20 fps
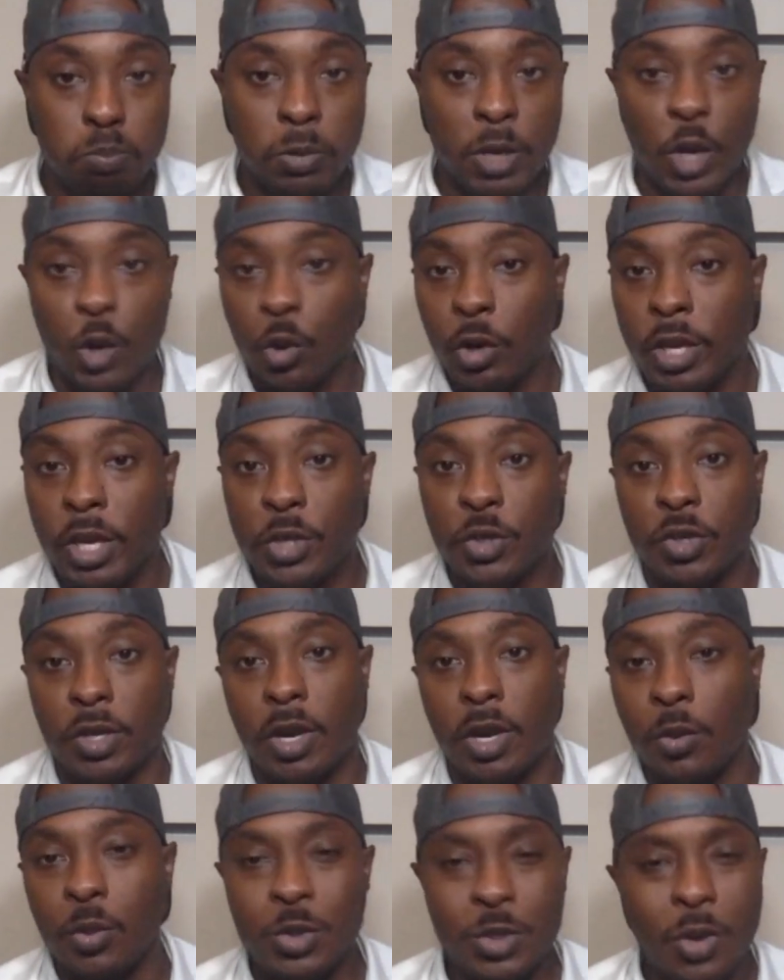Ken or Kendrick.
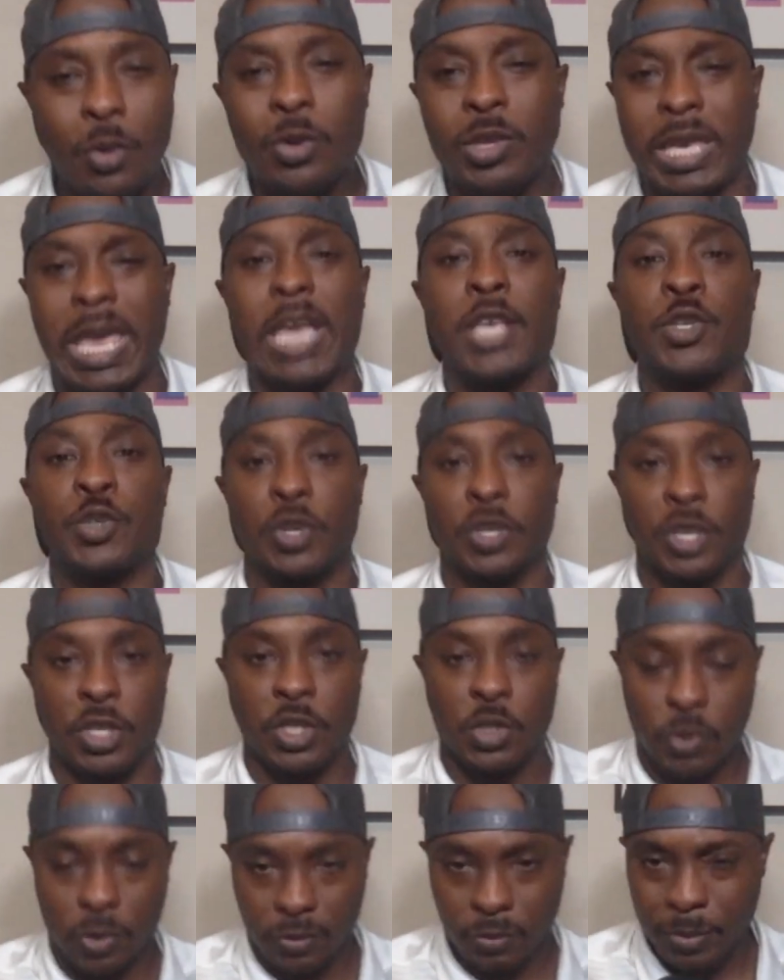Let's go with Kendrick
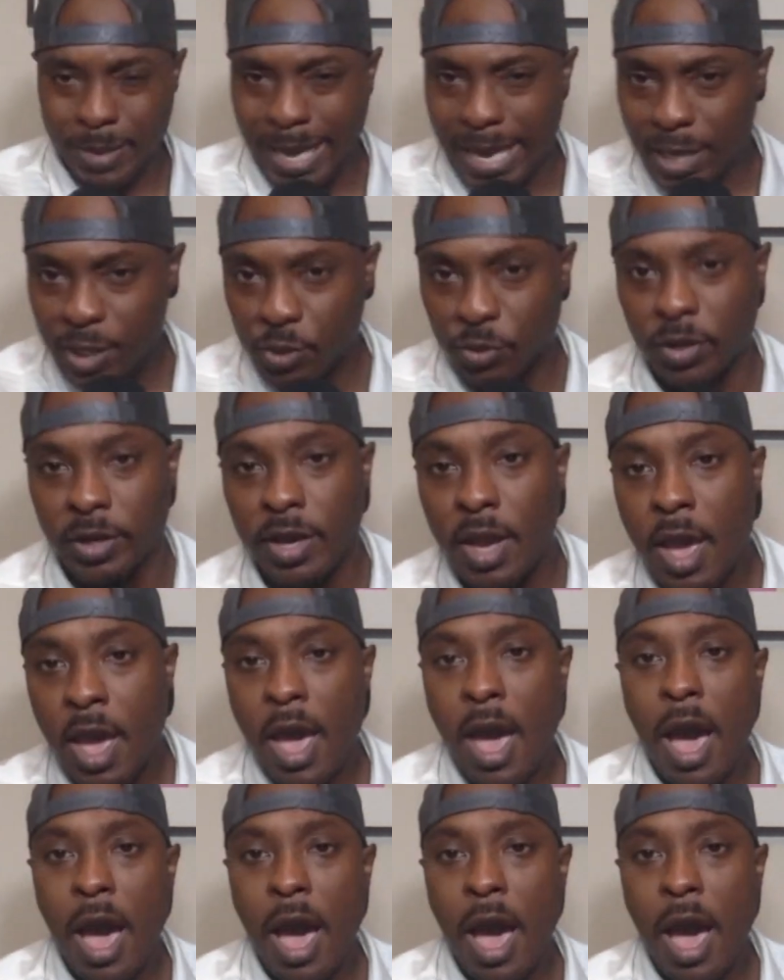this week, from Kendrick.